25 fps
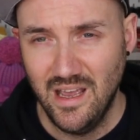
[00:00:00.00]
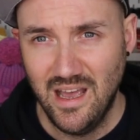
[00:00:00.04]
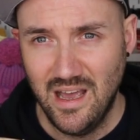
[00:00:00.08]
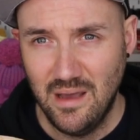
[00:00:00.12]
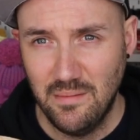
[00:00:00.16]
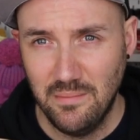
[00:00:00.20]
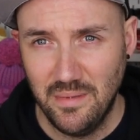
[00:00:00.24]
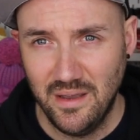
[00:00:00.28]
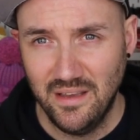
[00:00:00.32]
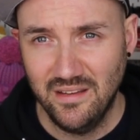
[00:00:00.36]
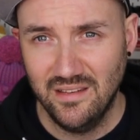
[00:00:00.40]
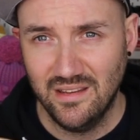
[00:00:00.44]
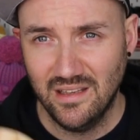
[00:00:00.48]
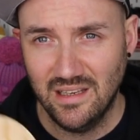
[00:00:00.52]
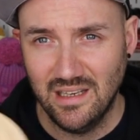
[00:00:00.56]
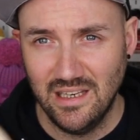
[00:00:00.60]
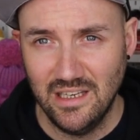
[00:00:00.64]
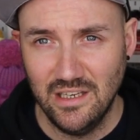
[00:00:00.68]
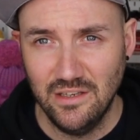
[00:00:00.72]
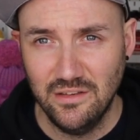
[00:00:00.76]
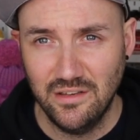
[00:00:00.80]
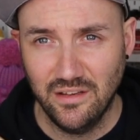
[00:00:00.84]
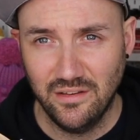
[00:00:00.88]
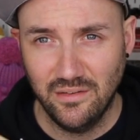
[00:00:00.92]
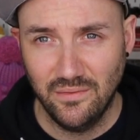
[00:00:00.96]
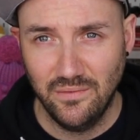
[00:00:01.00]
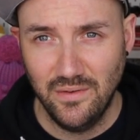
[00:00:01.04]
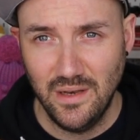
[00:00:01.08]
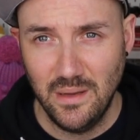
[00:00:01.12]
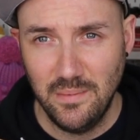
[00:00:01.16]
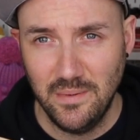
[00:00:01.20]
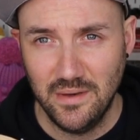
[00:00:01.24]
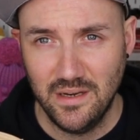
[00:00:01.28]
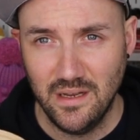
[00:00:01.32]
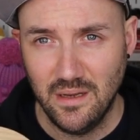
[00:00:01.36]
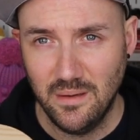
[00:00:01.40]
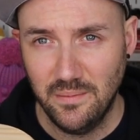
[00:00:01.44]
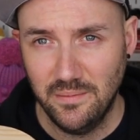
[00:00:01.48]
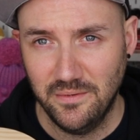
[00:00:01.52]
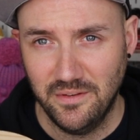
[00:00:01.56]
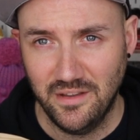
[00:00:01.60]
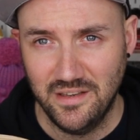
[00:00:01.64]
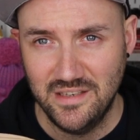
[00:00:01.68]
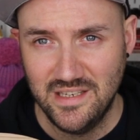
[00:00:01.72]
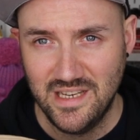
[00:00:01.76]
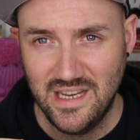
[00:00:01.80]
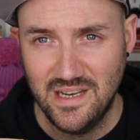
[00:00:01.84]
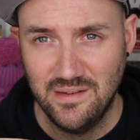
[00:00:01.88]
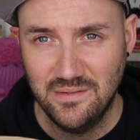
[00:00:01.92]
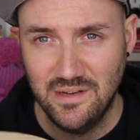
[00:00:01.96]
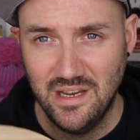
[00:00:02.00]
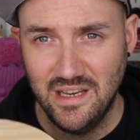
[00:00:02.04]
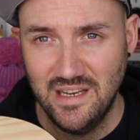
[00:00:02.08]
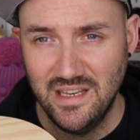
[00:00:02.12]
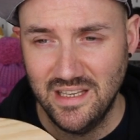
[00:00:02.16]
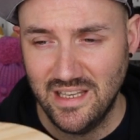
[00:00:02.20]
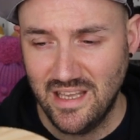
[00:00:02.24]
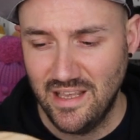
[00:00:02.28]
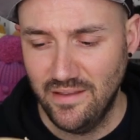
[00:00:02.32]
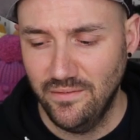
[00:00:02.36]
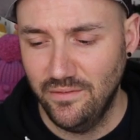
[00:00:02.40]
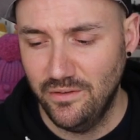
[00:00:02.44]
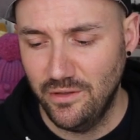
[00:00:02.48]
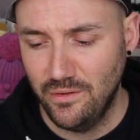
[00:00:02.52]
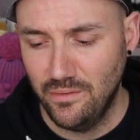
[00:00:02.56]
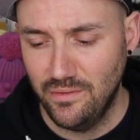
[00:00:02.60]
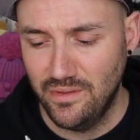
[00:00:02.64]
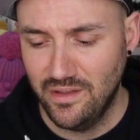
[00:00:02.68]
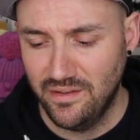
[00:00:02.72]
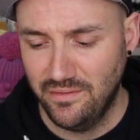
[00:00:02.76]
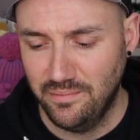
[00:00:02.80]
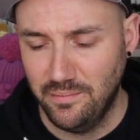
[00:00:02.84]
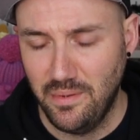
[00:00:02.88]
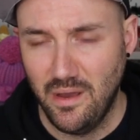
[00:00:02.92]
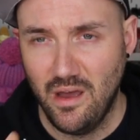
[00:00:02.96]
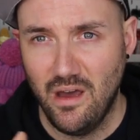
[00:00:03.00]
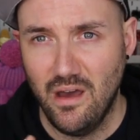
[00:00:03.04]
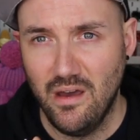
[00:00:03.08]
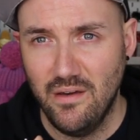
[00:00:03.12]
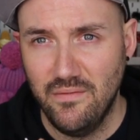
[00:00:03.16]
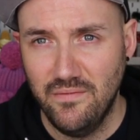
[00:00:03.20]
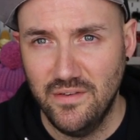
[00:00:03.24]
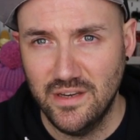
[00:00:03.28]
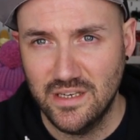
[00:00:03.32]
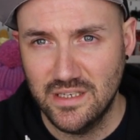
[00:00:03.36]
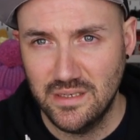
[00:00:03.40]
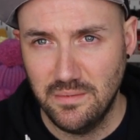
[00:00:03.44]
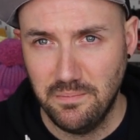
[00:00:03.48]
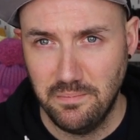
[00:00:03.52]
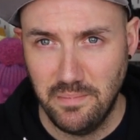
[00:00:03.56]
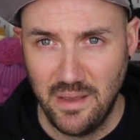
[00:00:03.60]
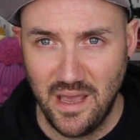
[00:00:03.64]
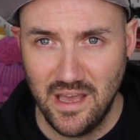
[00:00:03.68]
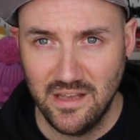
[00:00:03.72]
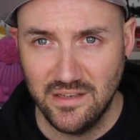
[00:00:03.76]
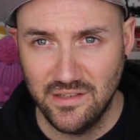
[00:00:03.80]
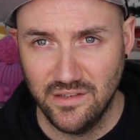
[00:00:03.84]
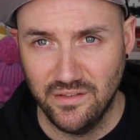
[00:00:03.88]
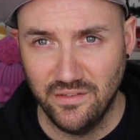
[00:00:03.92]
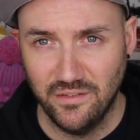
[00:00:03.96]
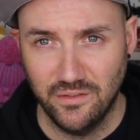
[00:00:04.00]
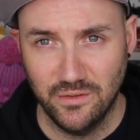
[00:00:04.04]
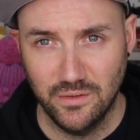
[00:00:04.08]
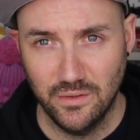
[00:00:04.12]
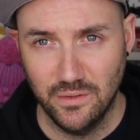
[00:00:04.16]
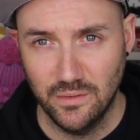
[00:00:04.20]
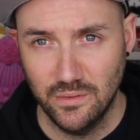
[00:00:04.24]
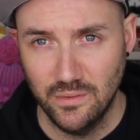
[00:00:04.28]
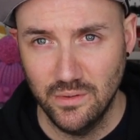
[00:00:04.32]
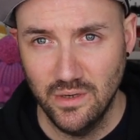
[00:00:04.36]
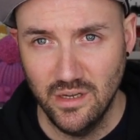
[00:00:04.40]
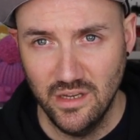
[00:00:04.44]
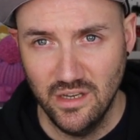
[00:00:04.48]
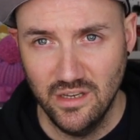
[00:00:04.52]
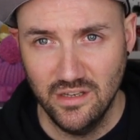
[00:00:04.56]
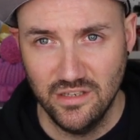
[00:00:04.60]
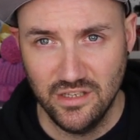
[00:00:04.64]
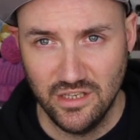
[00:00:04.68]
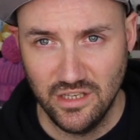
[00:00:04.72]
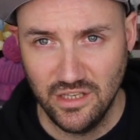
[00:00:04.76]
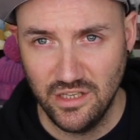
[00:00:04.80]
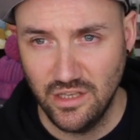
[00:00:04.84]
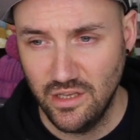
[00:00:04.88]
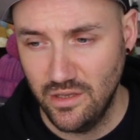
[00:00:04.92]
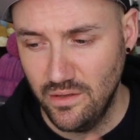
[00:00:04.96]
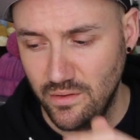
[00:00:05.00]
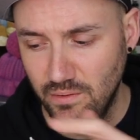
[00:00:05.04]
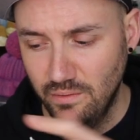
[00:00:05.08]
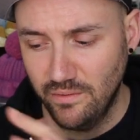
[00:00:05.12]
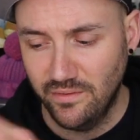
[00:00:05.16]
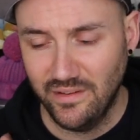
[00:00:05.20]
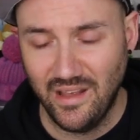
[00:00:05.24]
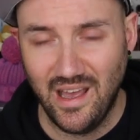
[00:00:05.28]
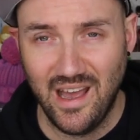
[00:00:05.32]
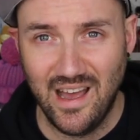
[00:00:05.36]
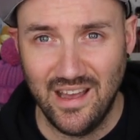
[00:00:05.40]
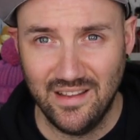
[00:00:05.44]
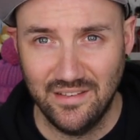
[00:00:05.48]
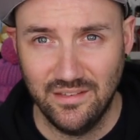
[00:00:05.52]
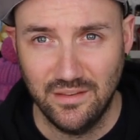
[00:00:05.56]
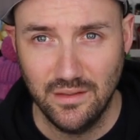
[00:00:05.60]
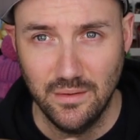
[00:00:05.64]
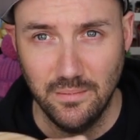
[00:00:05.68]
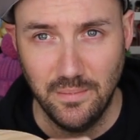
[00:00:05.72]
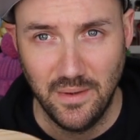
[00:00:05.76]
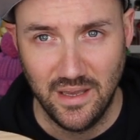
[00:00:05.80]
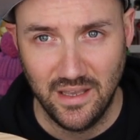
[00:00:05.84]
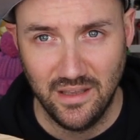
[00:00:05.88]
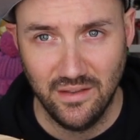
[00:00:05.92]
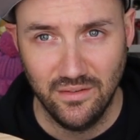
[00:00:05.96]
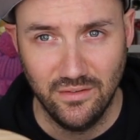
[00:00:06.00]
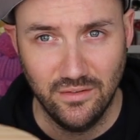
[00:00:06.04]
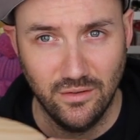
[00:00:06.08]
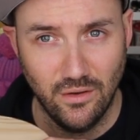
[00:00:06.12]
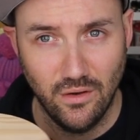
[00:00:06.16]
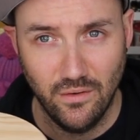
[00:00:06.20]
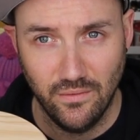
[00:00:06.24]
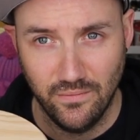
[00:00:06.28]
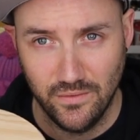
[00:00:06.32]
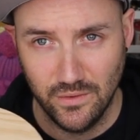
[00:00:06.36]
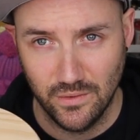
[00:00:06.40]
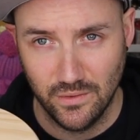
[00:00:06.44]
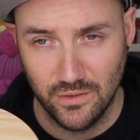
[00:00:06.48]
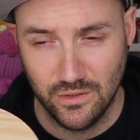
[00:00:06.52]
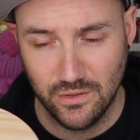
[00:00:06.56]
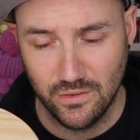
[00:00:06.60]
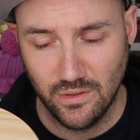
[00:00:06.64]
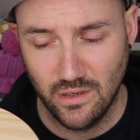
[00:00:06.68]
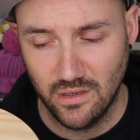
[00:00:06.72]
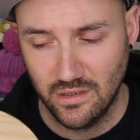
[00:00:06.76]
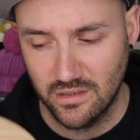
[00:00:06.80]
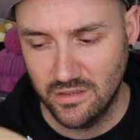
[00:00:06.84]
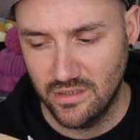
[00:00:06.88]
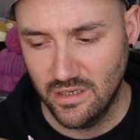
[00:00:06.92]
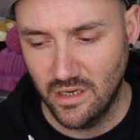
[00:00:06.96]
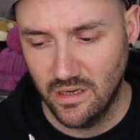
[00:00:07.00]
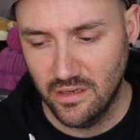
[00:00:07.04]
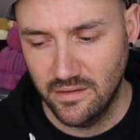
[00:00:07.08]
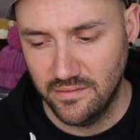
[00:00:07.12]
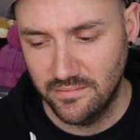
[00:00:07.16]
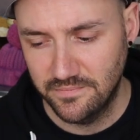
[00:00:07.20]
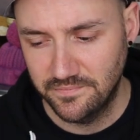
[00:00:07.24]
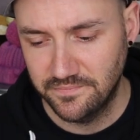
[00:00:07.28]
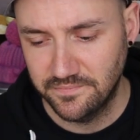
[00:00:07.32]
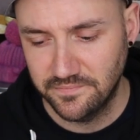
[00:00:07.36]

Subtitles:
And basically, you just flip it upside down and it gives you this perfect pedestal to use as the base of your structure.